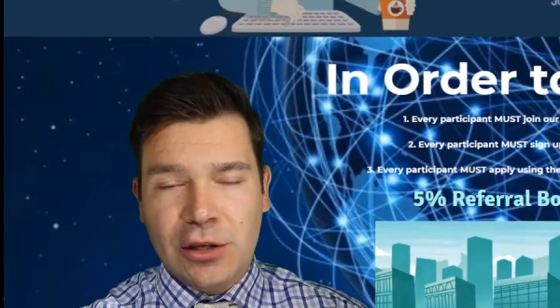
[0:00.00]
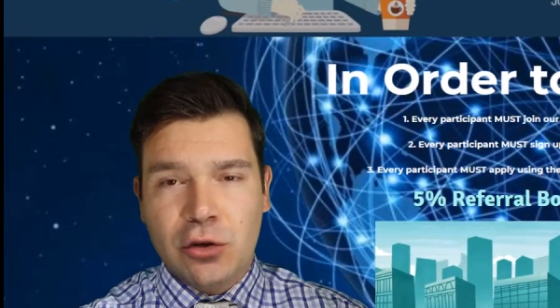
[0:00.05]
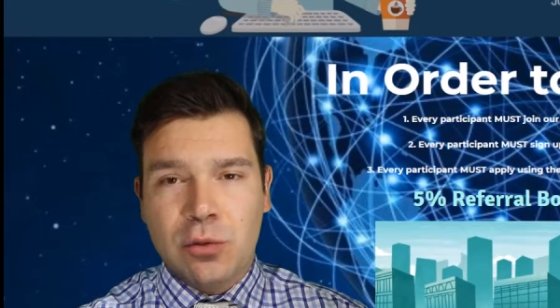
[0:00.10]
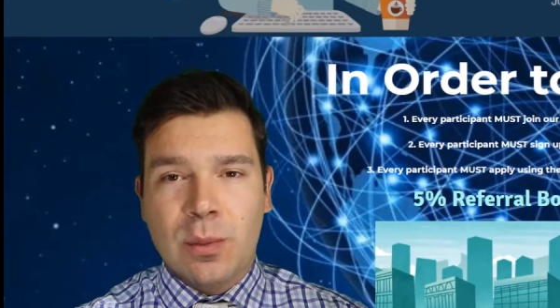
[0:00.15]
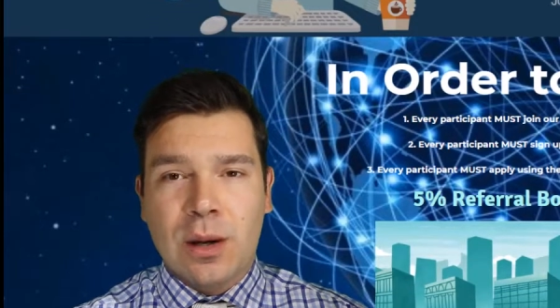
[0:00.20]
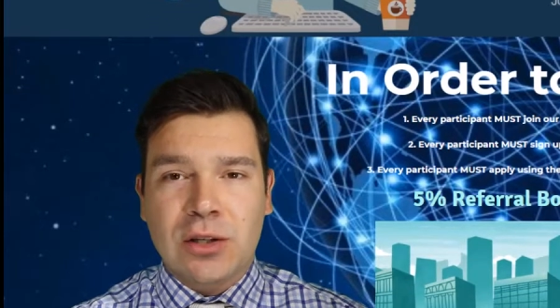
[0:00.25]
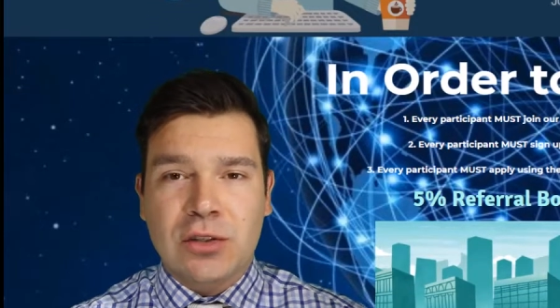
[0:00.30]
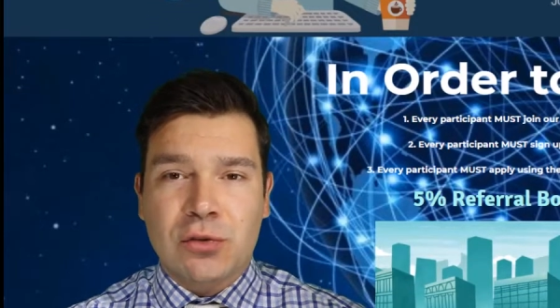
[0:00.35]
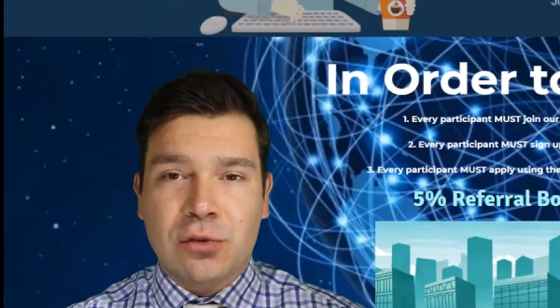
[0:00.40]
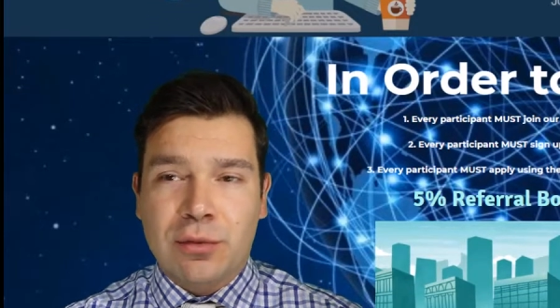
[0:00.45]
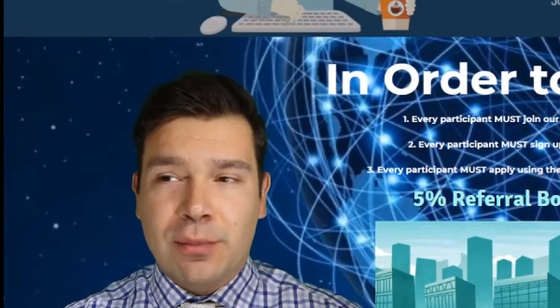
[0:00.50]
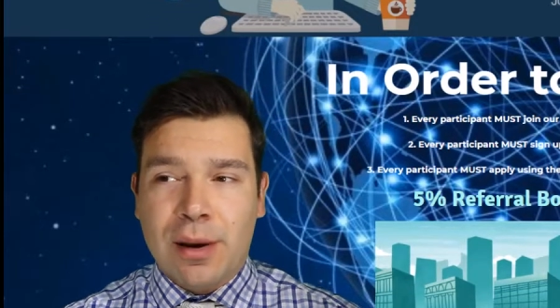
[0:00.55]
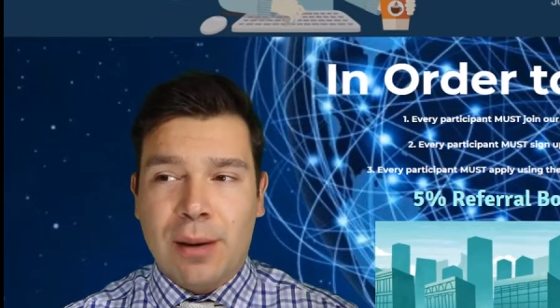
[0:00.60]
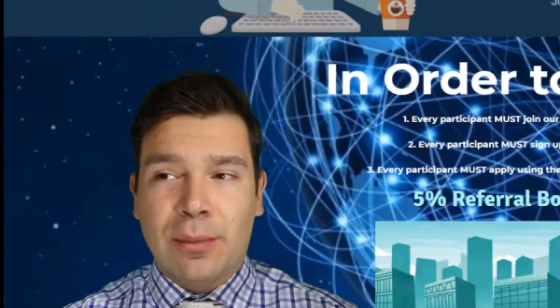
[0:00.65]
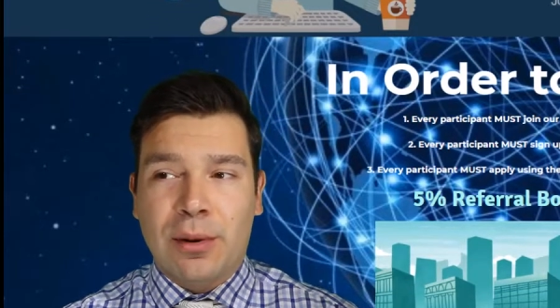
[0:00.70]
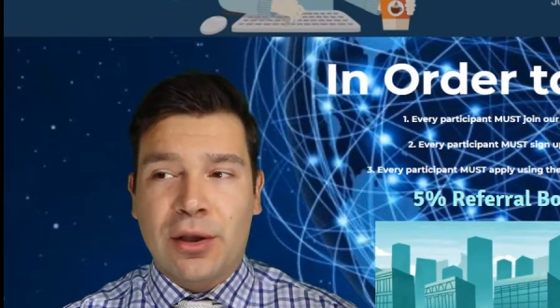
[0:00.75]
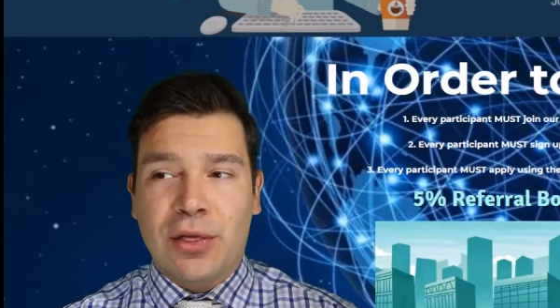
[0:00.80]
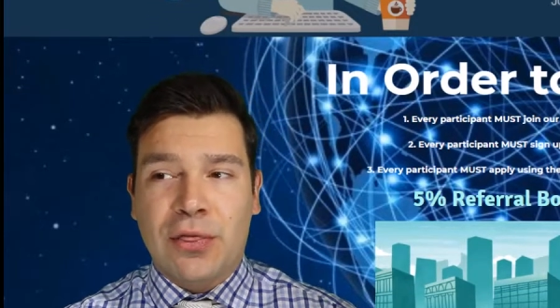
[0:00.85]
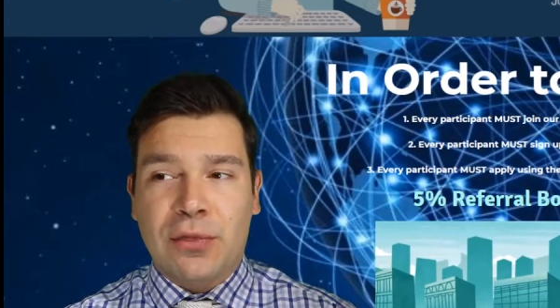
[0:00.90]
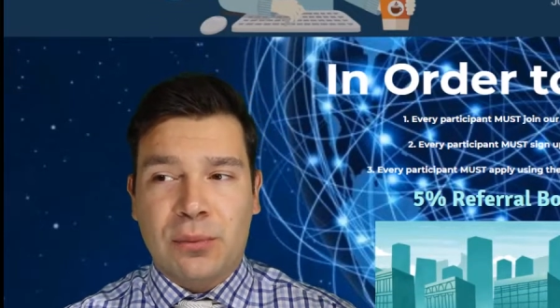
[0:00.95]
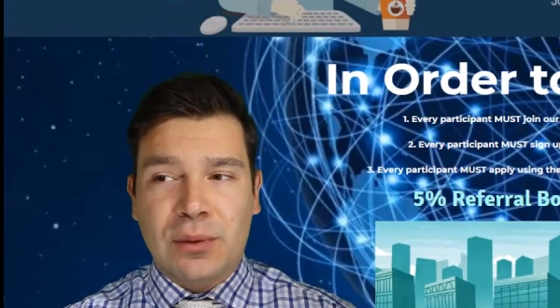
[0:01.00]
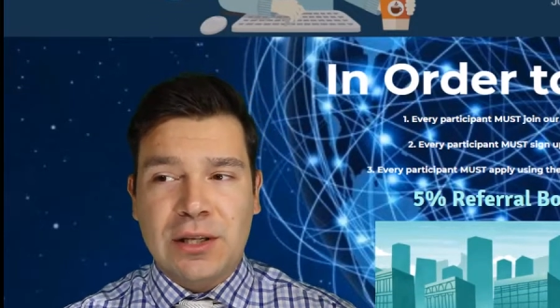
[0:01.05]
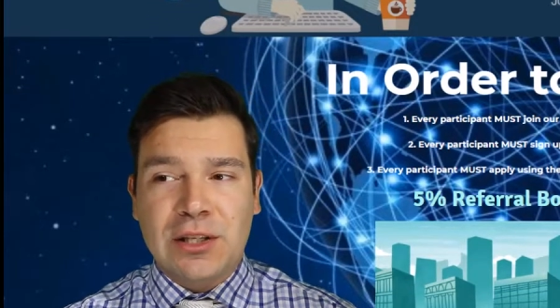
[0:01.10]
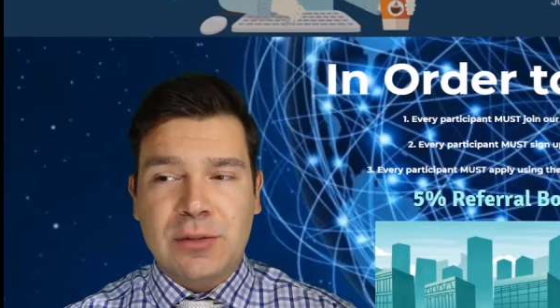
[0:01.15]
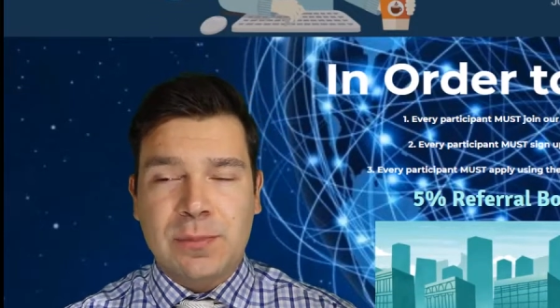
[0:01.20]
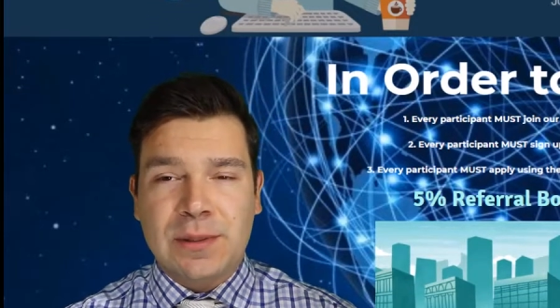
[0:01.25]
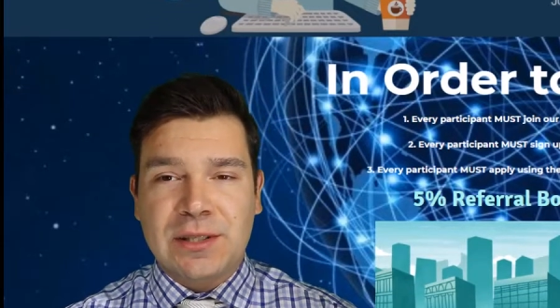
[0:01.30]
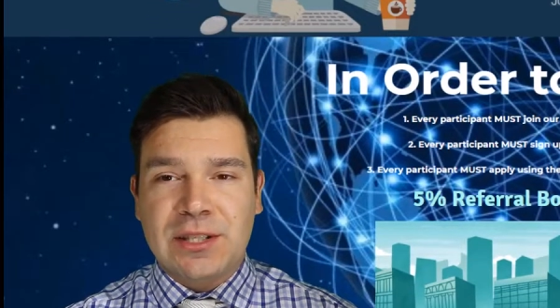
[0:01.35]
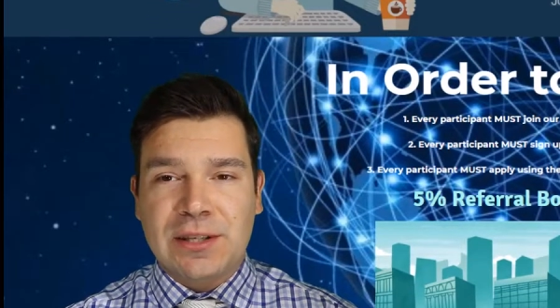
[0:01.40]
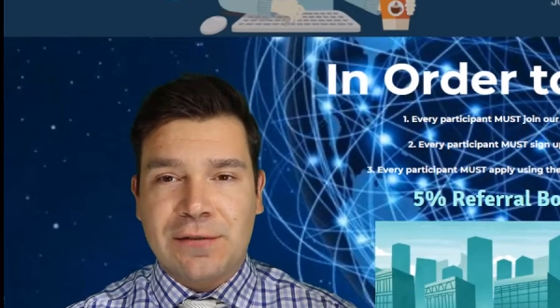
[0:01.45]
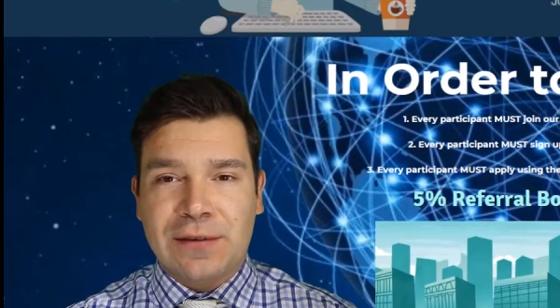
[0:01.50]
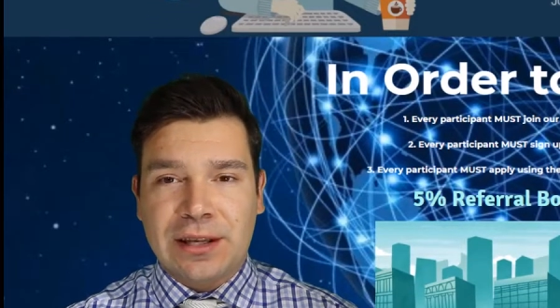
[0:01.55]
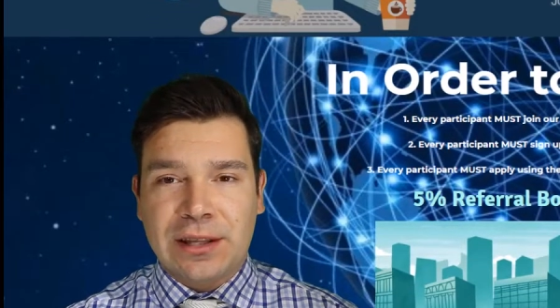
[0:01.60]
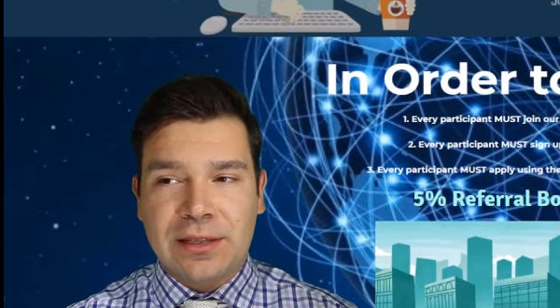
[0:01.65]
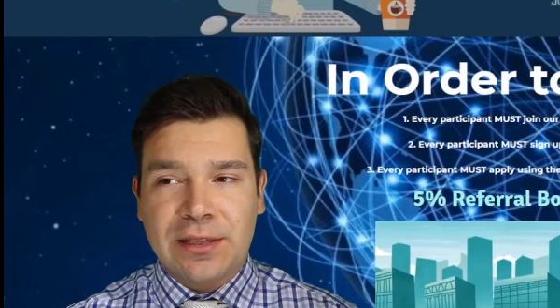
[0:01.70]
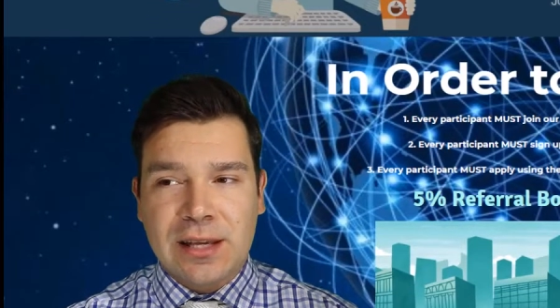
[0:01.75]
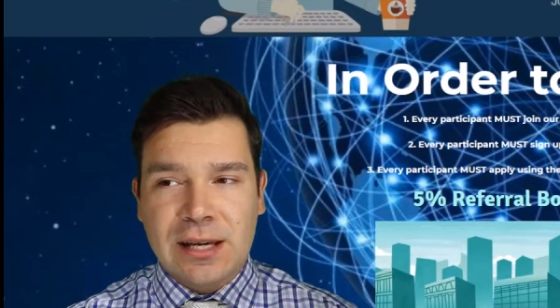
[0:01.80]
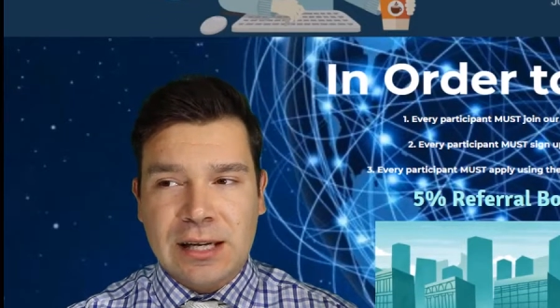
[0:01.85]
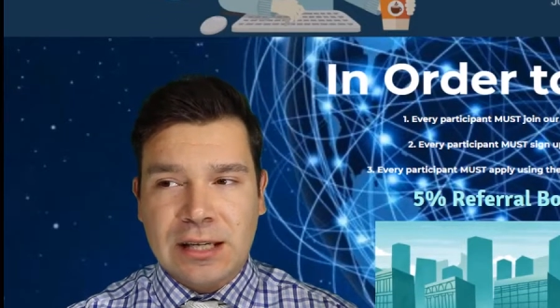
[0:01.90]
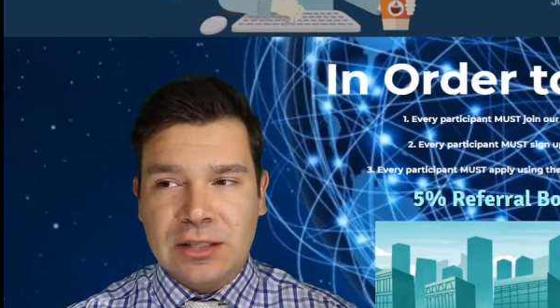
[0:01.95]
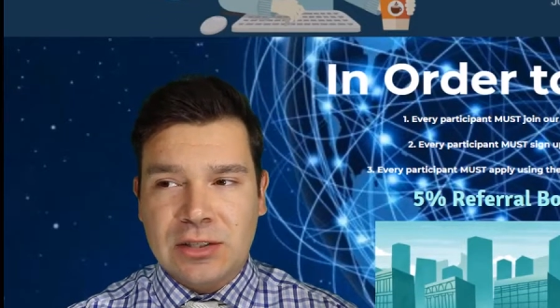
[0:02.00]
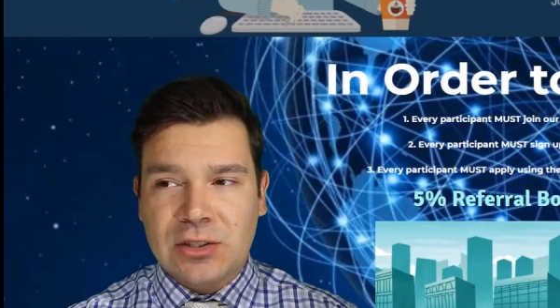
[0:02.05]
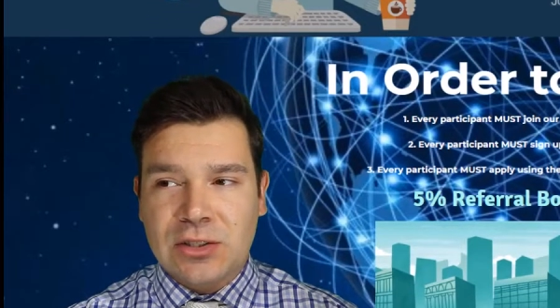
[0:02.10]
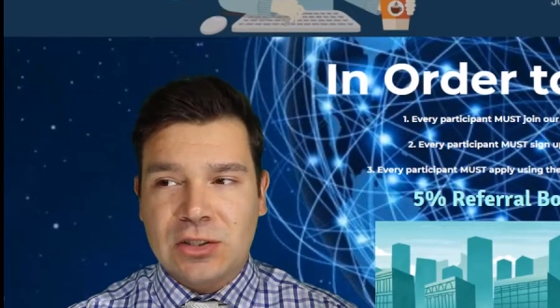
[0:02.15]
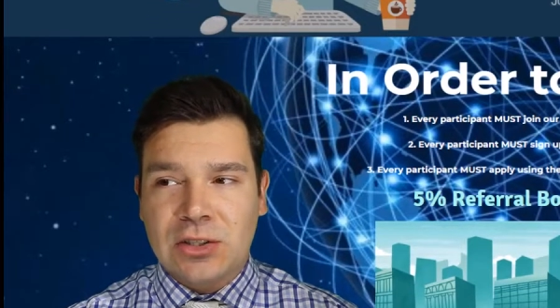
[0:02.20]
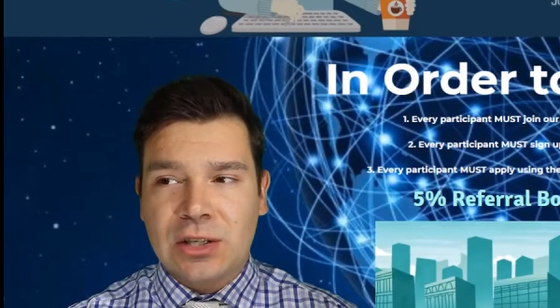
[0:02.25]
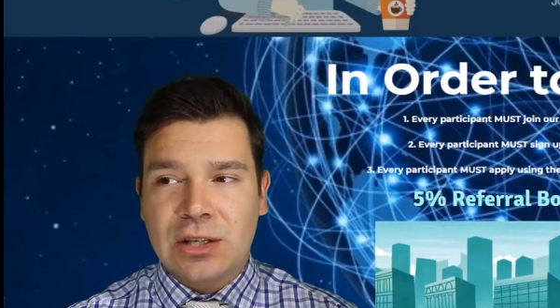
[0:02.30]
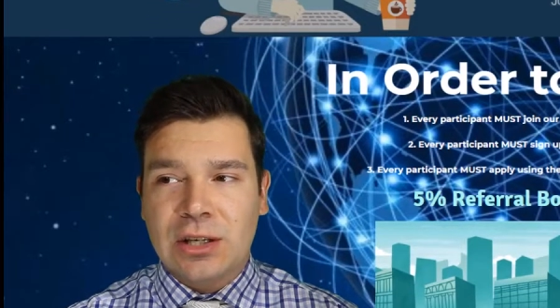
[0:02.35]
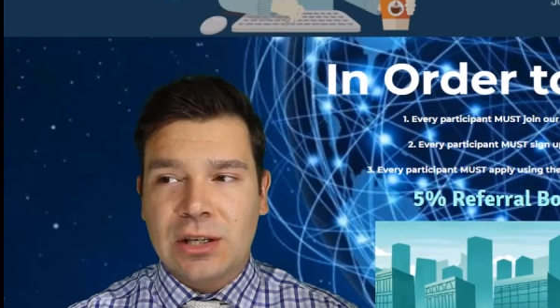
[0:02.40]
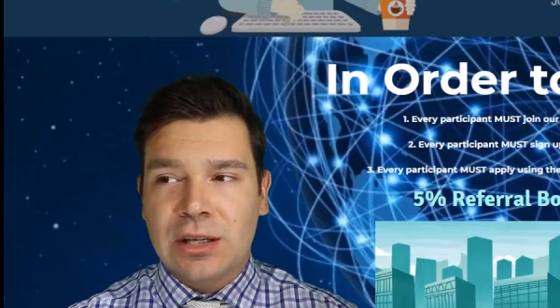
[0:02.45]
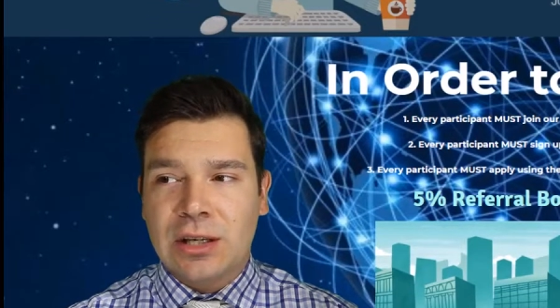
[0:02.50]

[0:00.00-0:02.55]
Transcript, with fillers: you must remember three specific things.